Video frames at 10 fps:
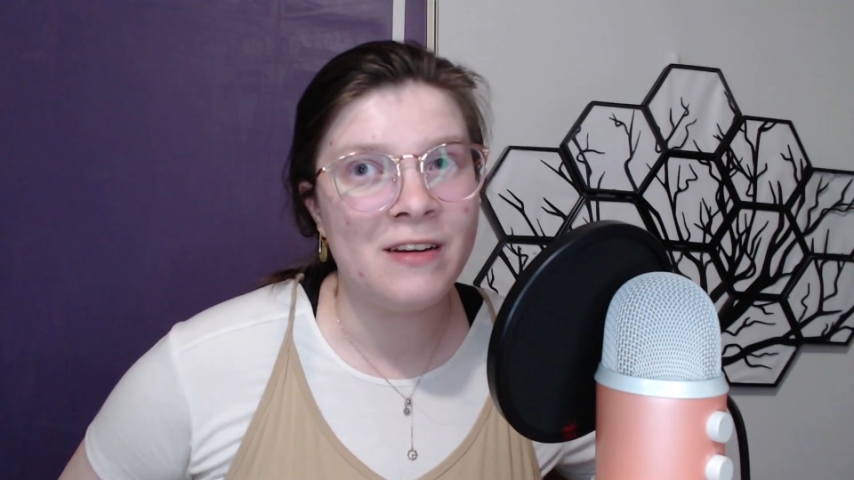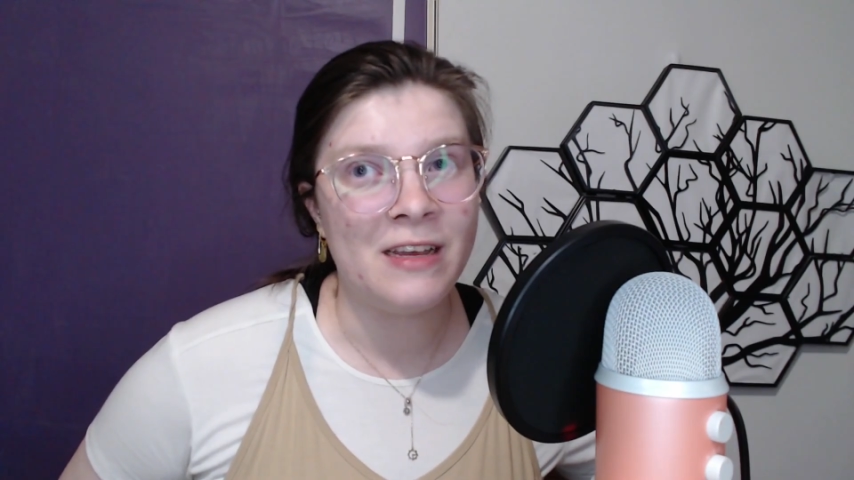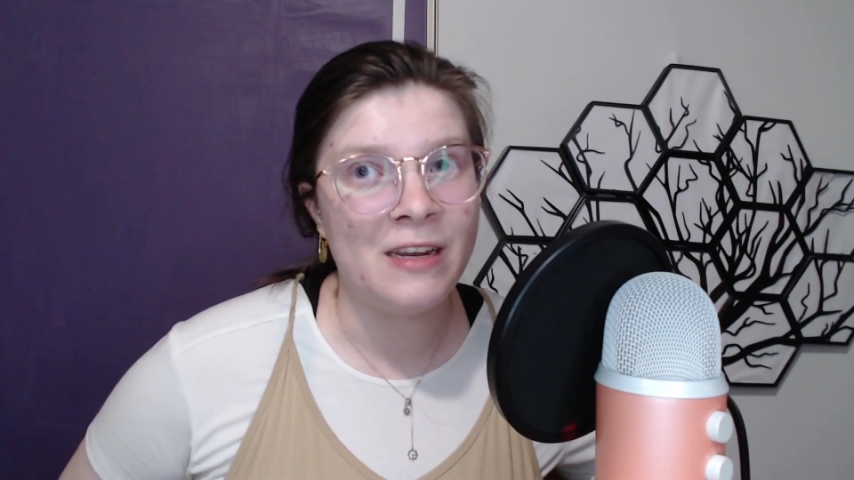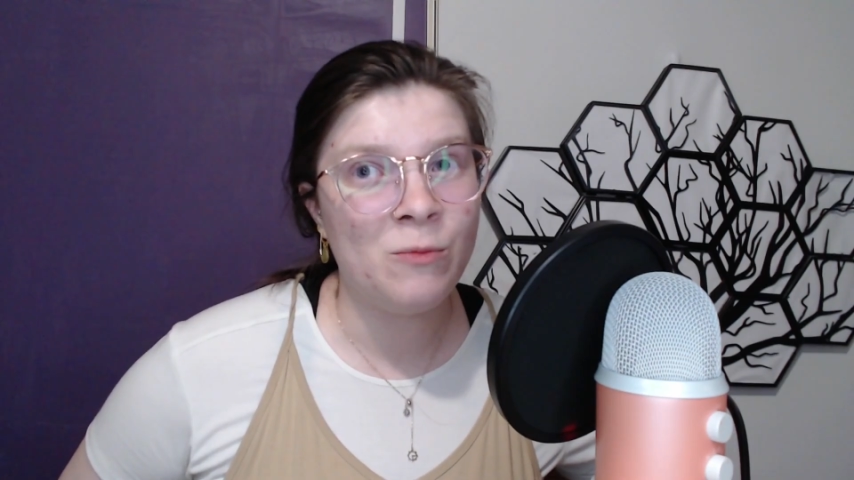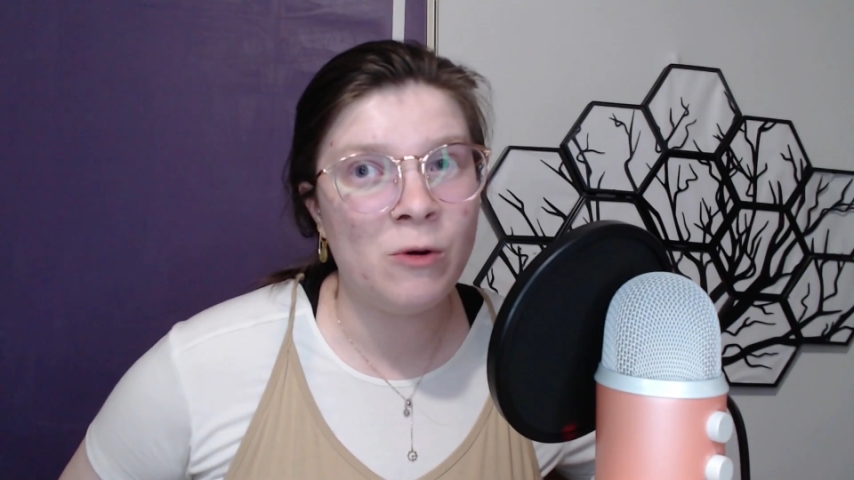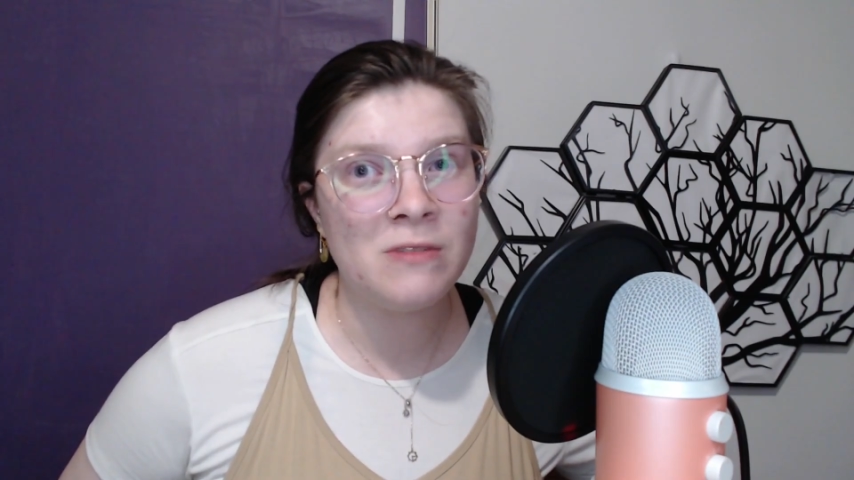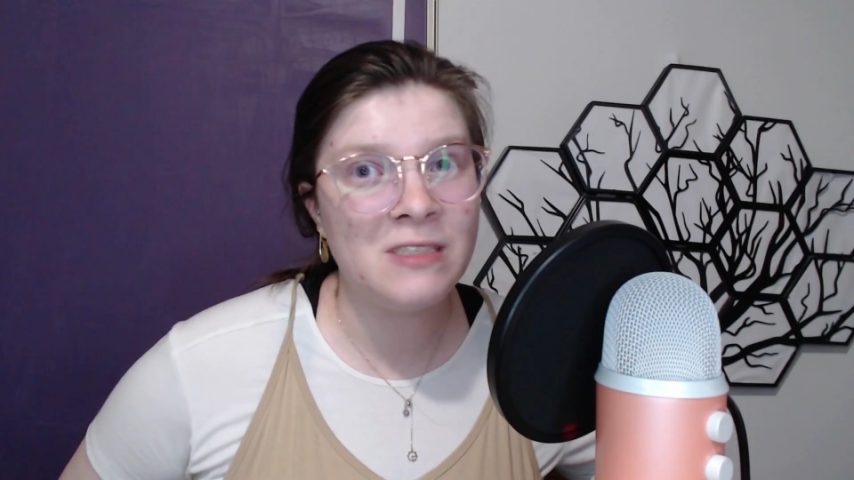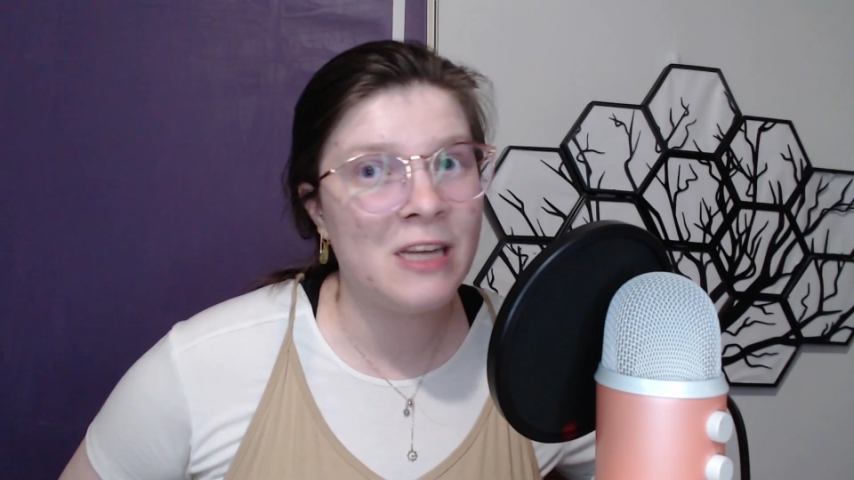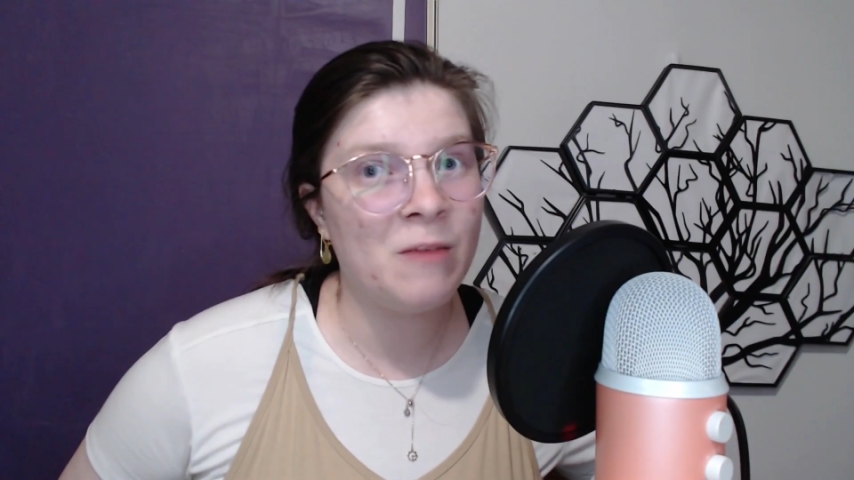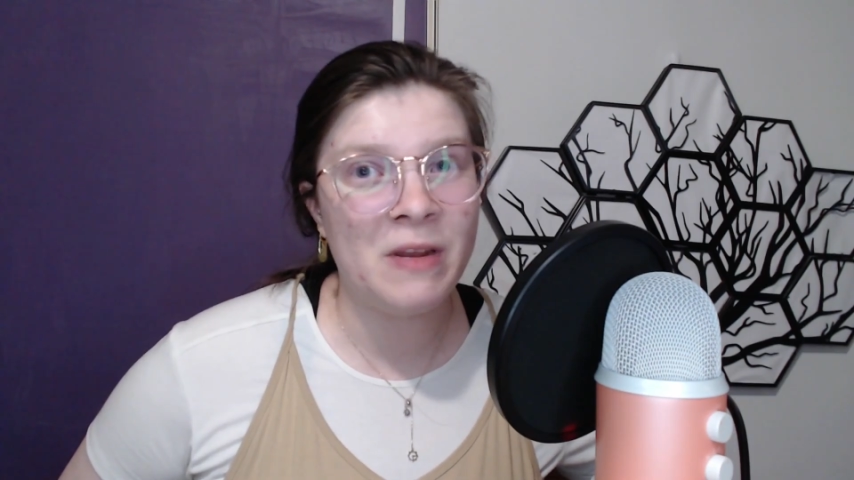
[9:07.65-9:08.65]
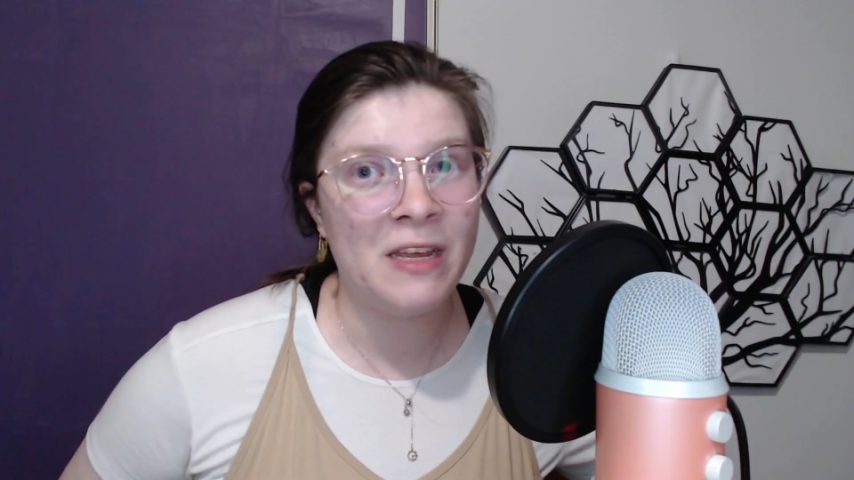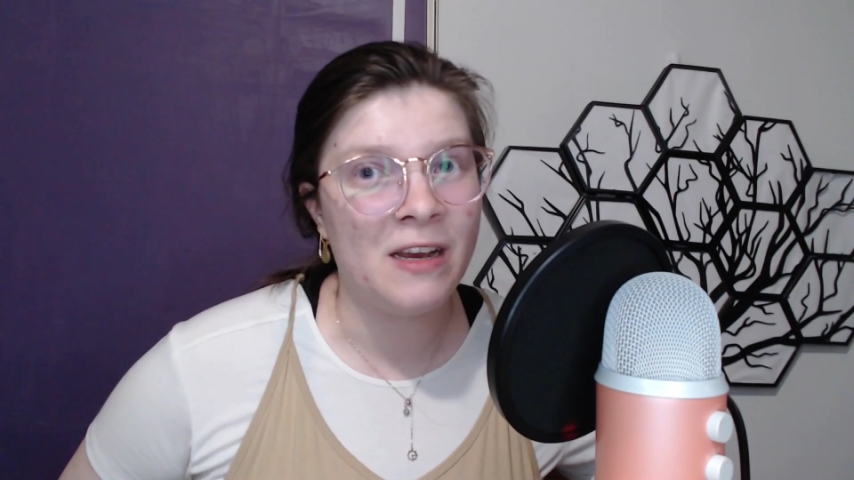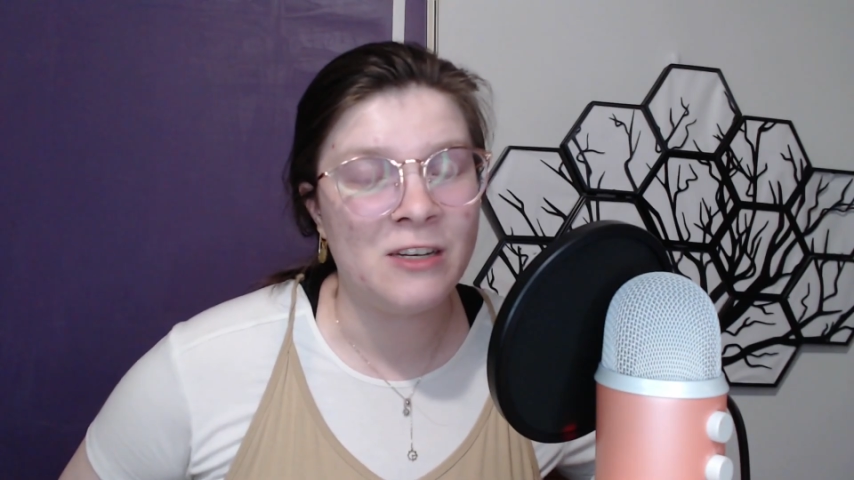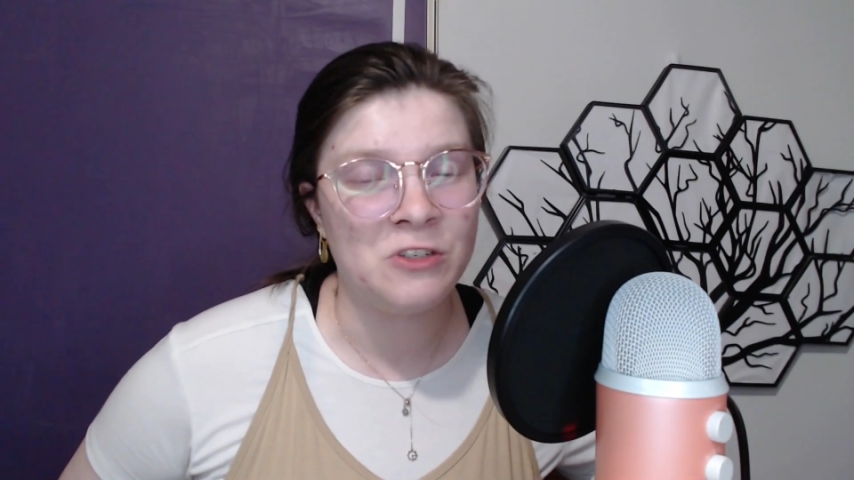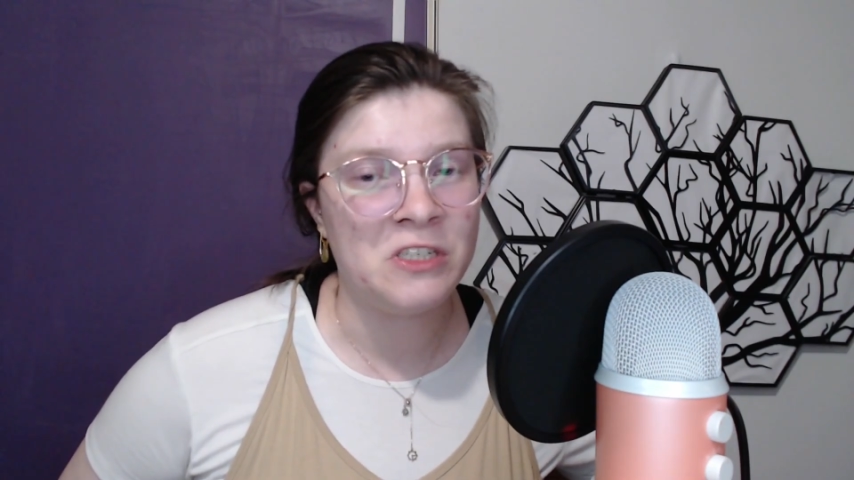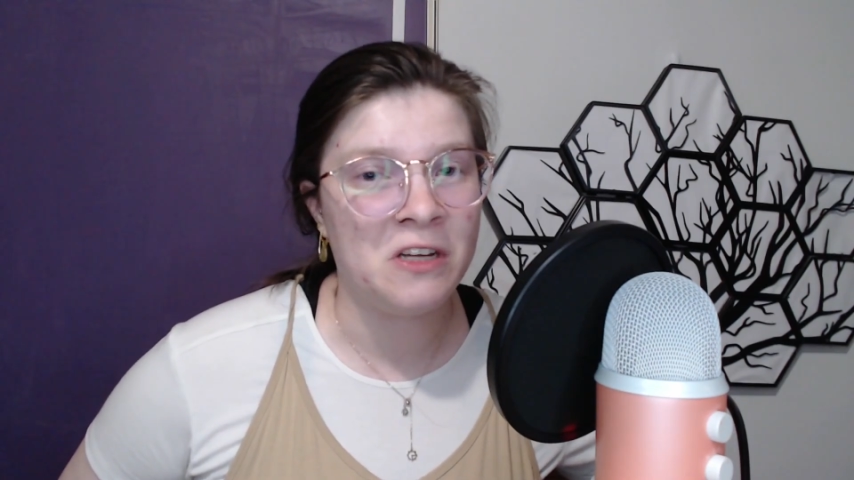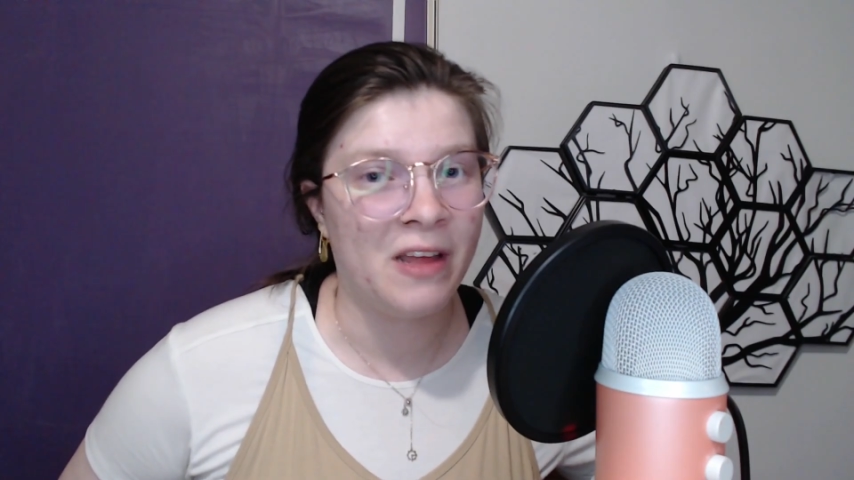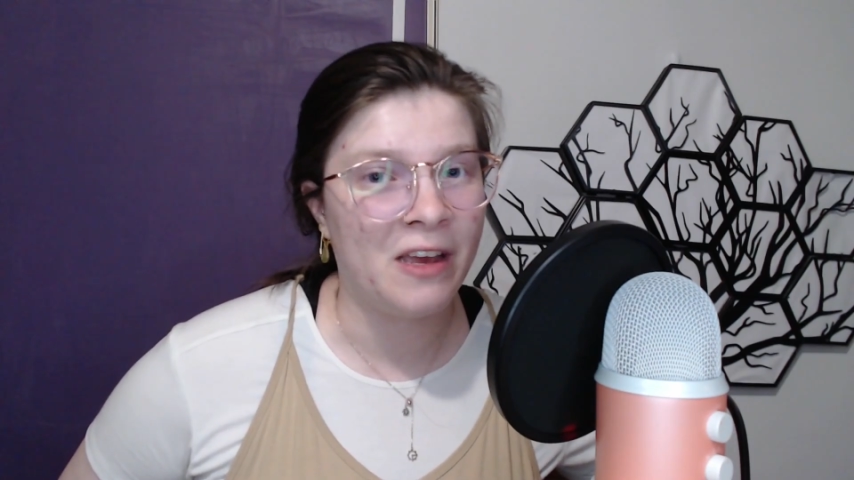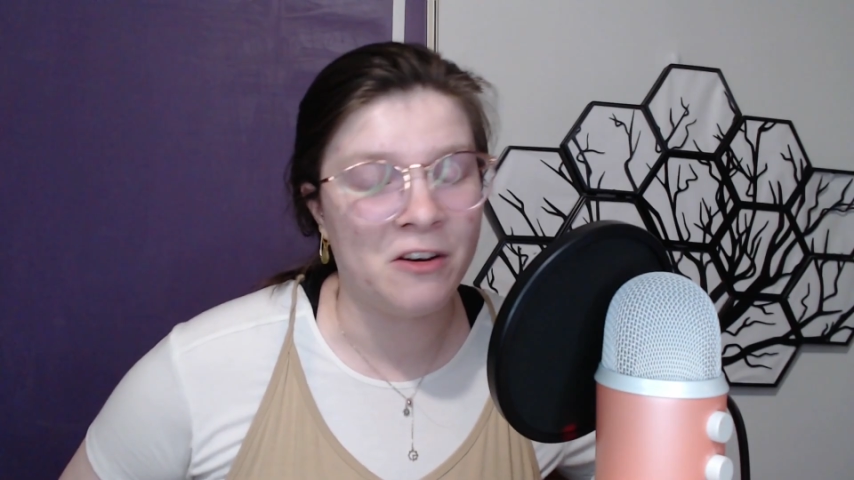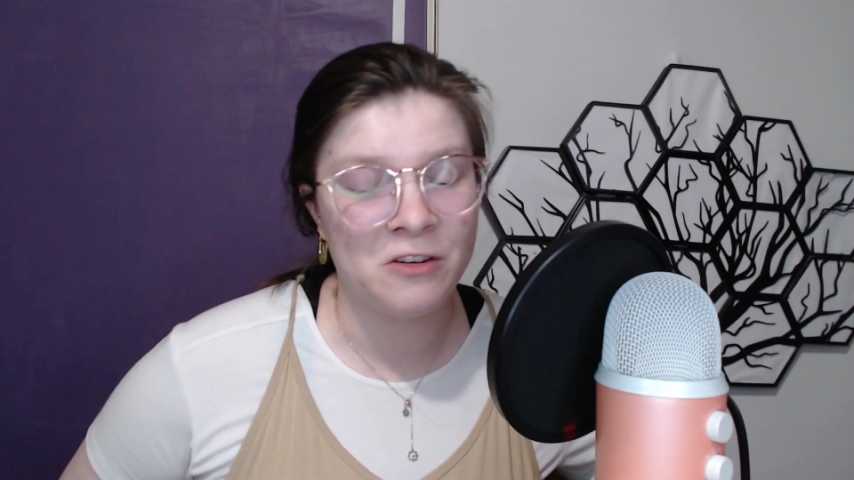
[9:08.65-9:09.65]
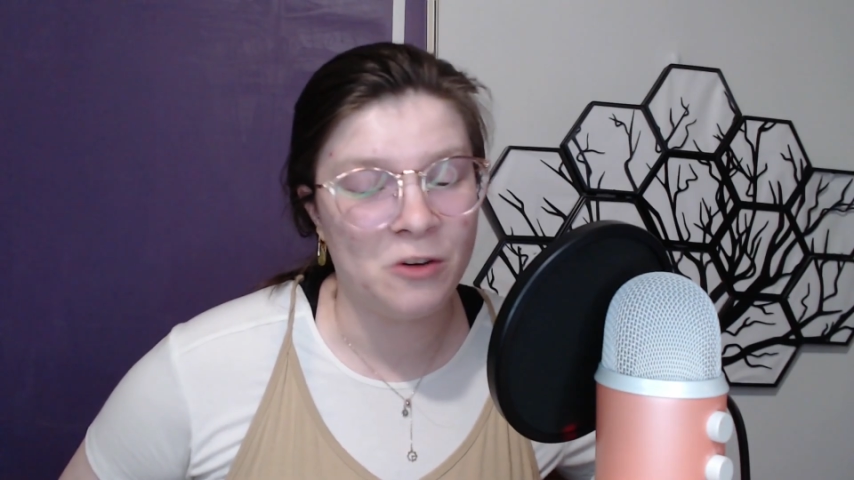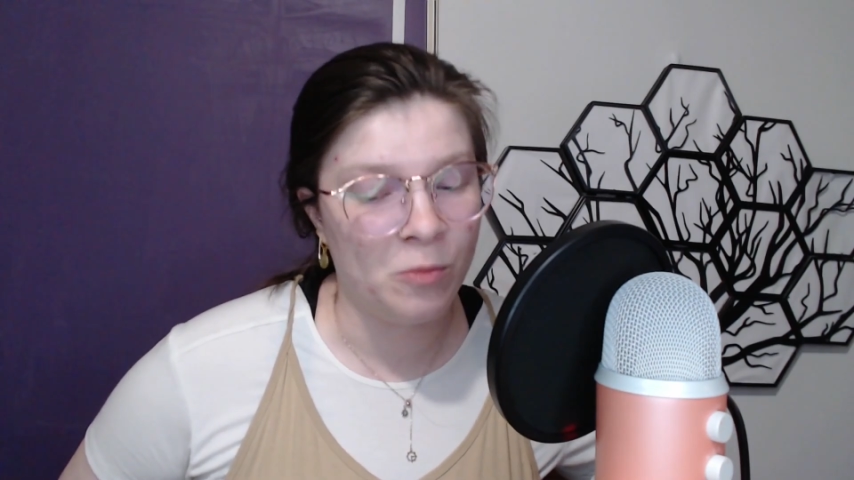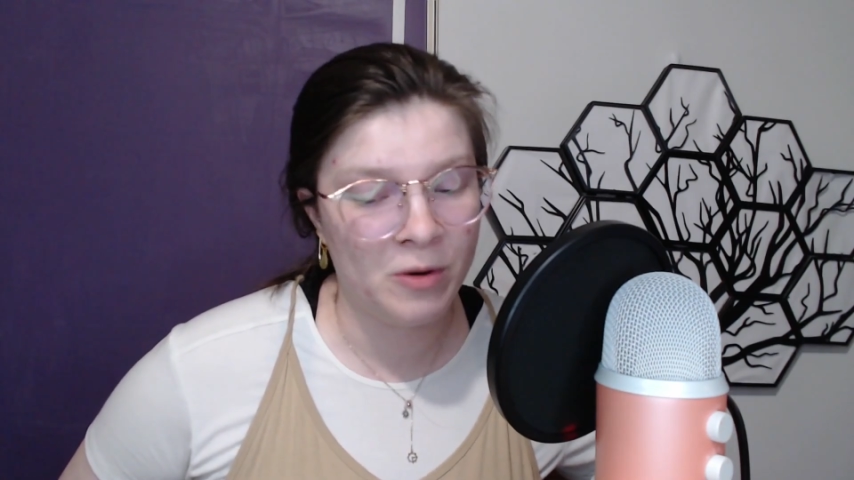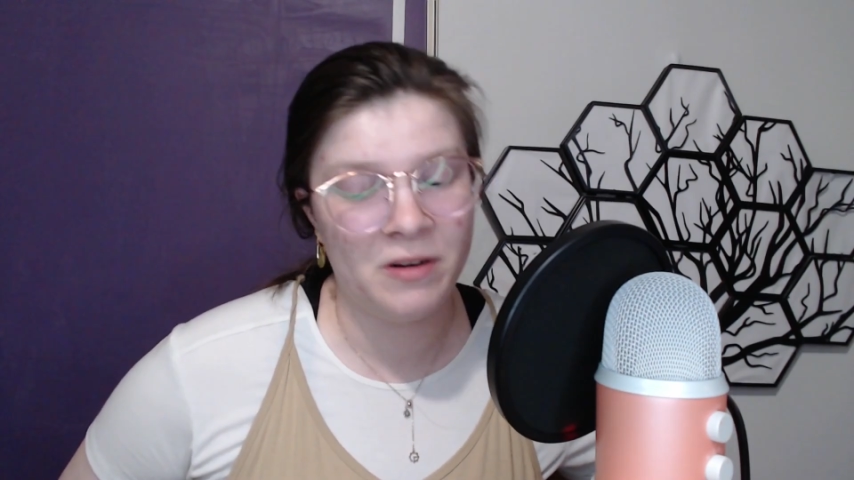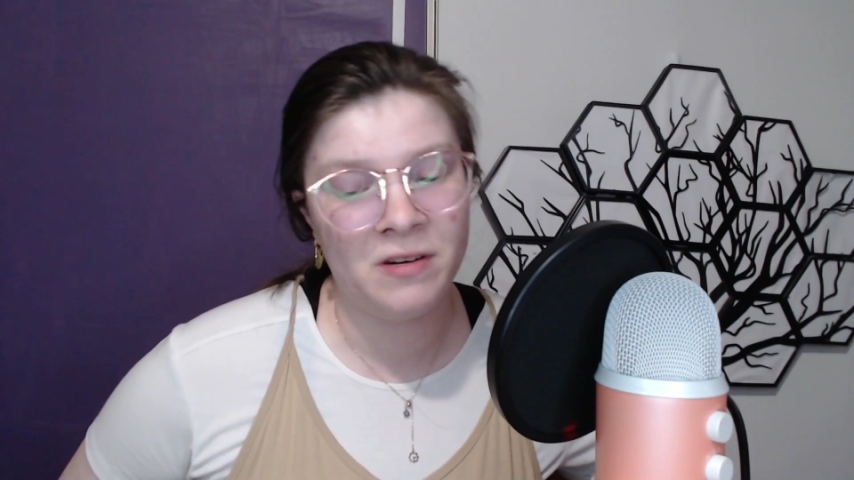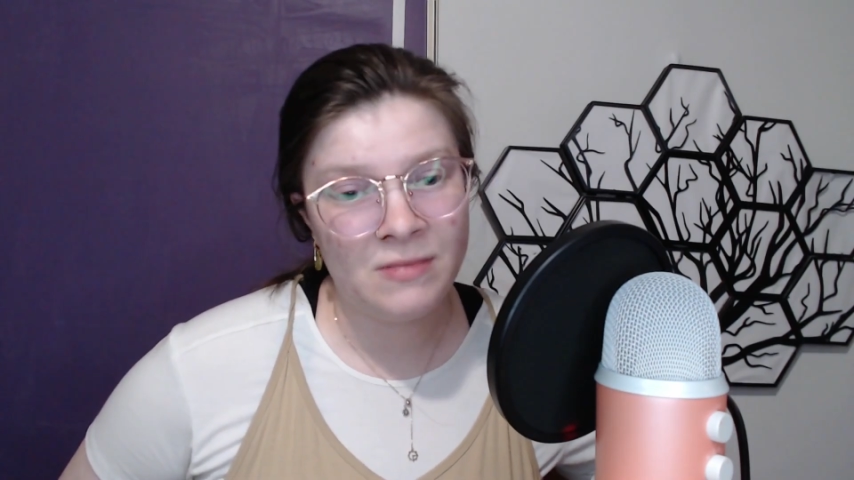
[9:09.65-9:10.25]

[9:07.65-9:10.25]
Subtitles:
and it won't stop hitting 100 till like October.